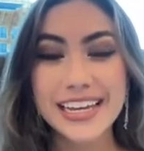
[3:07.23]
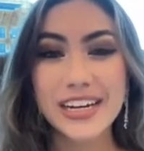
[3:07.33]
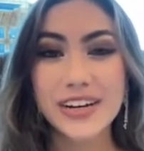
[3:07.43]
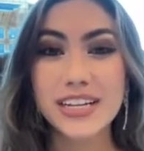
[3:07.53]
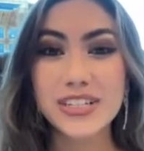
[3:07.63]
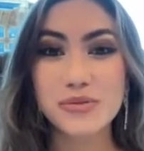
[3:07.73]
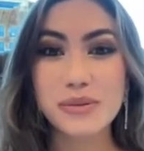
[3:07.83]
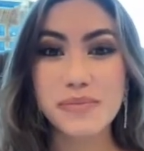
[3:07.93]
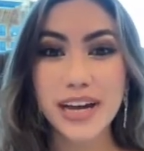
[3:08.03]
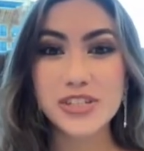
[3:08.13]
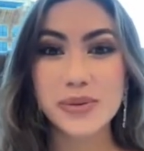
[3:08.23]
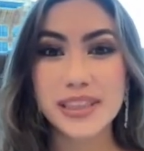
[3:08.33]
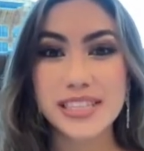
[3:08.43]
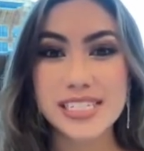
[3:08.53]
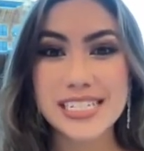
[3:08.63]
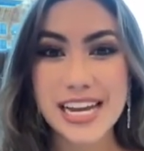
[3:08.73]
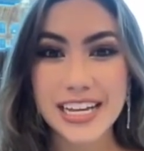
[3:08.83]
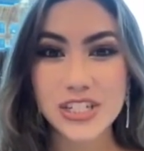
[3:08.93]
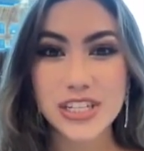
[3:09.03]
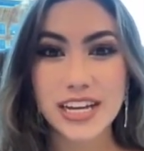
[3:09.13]
Now, I'd like to remind you at this
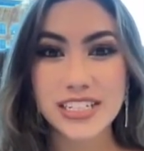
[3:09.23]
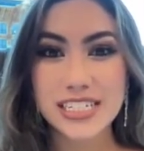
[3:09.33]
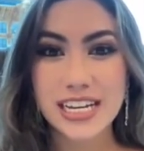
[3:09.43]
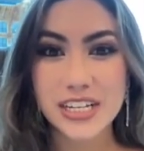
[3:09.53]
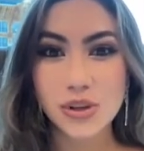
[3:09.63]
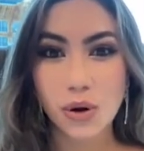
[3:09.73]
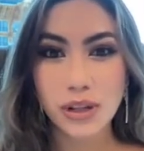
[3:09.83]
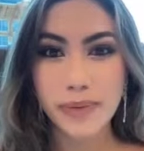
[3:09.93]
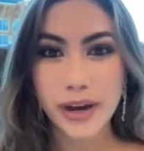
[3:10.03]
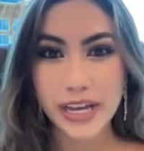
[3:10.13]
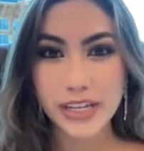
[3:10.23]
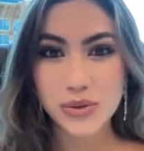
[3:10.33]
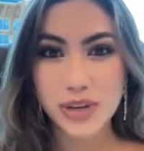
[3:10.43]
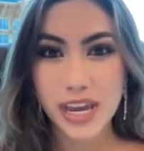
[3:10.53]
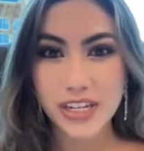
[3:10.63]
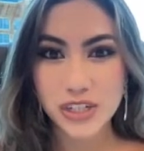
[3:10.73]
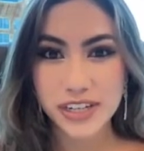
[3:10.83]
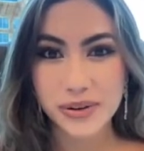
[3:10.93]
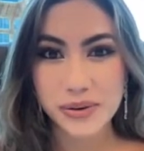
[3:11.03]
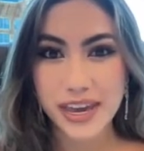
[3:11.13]
stage that today is all about
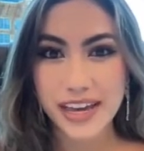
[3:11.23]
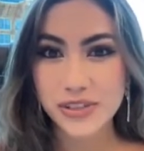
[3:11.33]
education, okay?